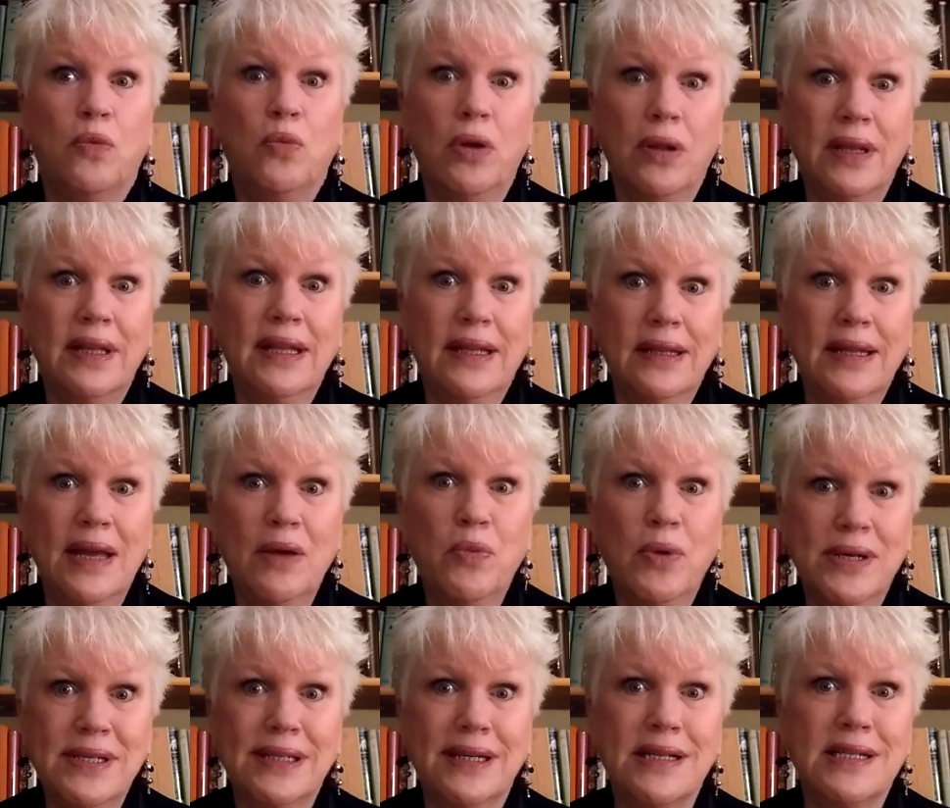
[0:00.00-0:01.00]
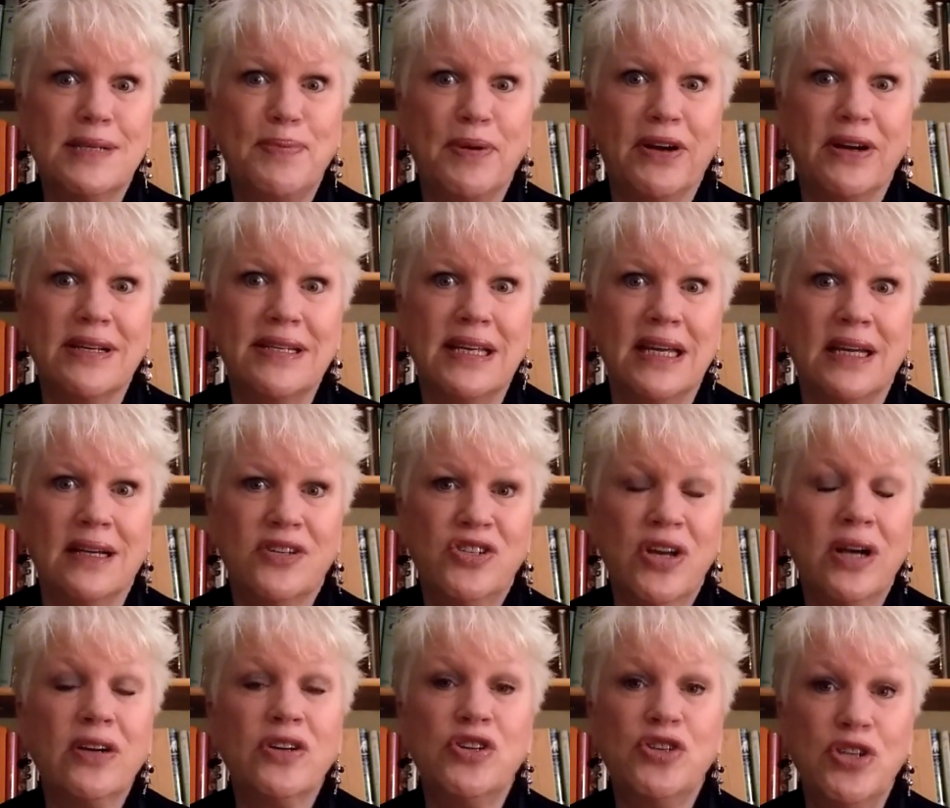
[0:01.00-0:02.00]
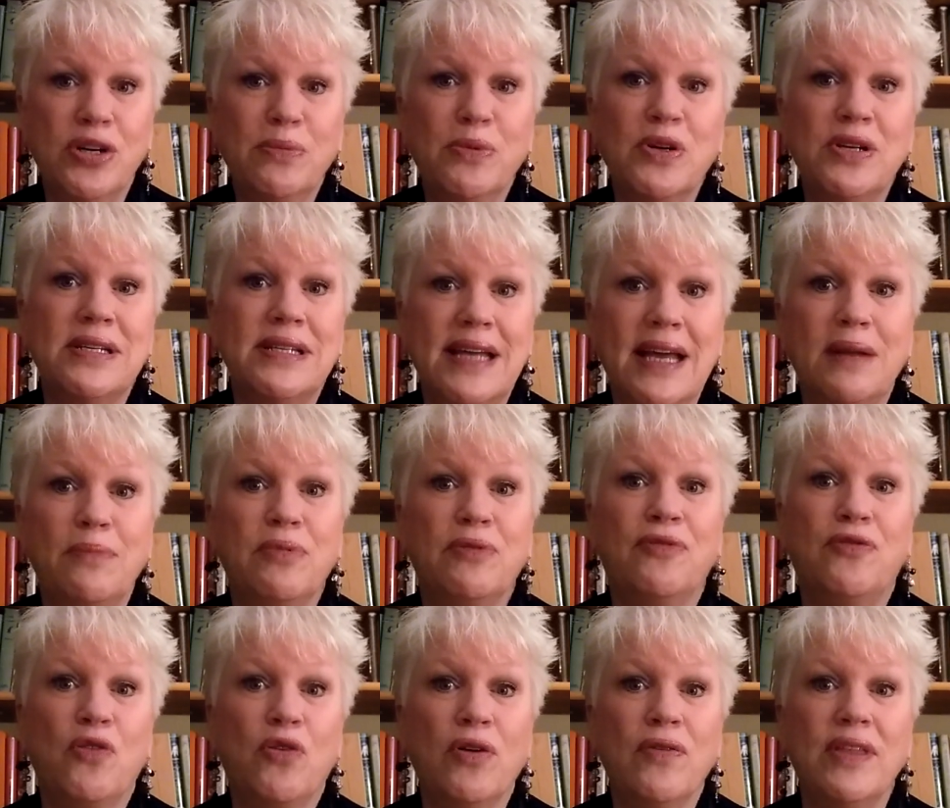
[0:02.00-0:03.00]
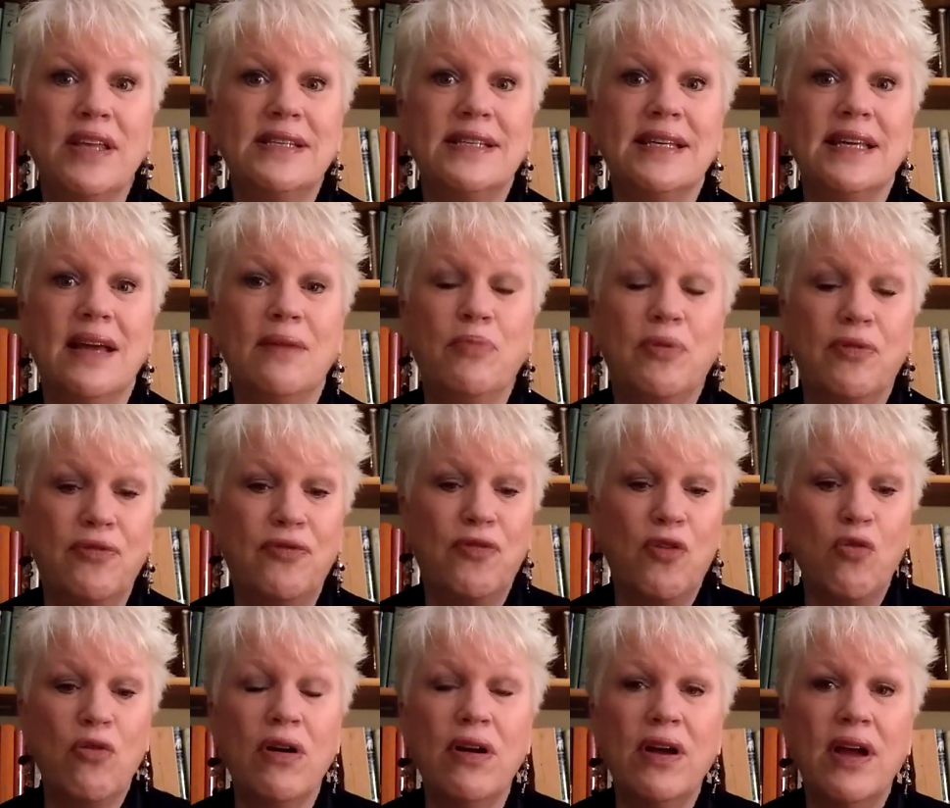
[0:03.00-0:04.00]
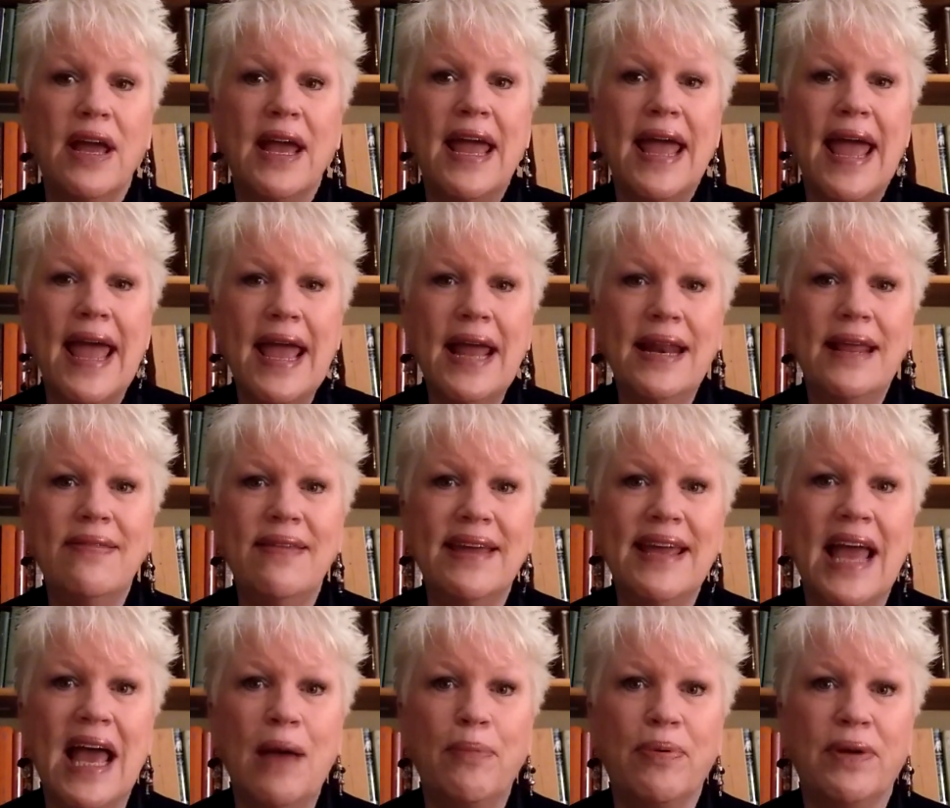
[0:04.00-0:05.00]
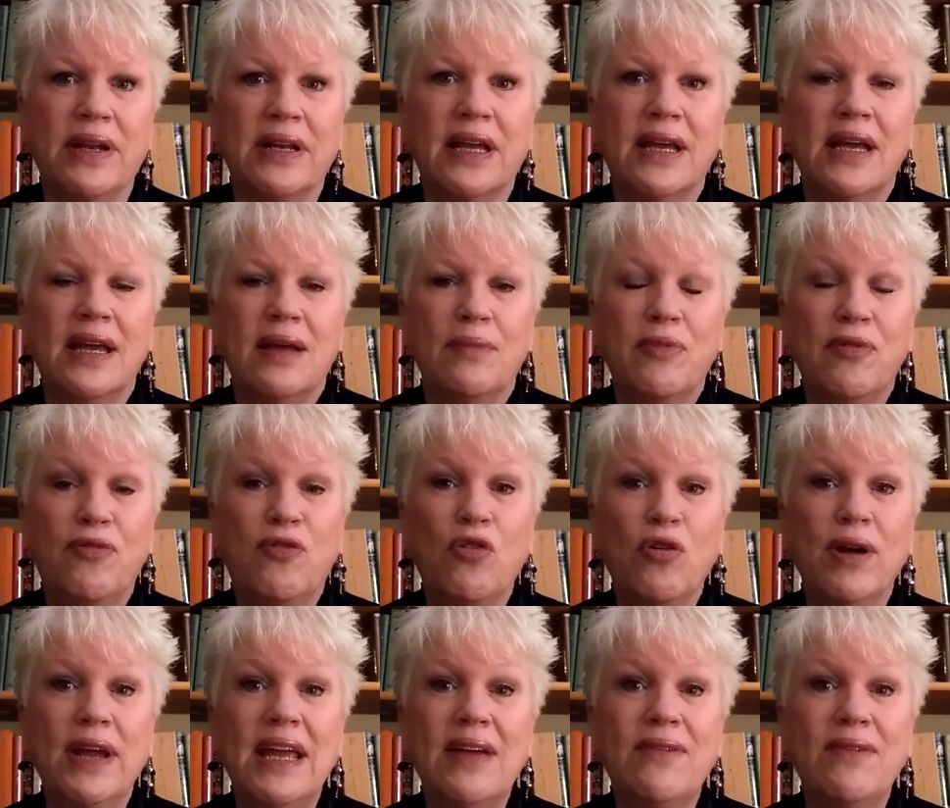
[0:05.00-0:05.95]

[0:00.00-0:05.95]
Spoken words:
Well, it was a conspiracy. Chuck Schumer said before anything happened, before